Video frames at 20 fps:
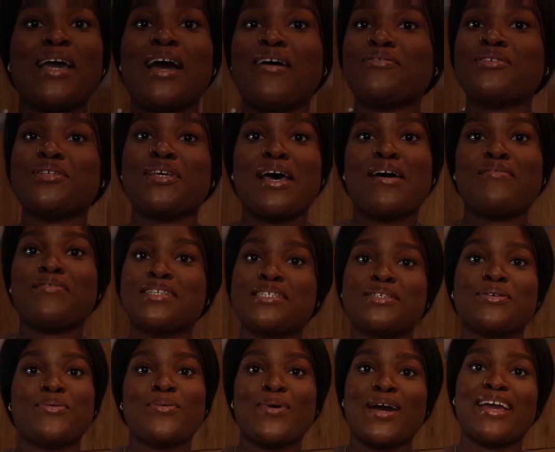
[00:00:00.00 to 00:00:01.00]
we have to have
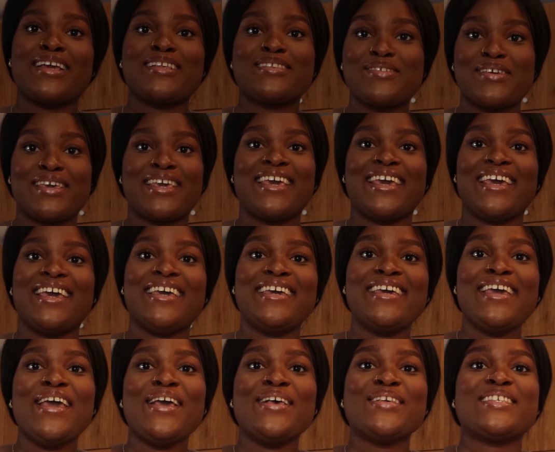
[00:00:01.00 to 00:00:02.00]
it in white okay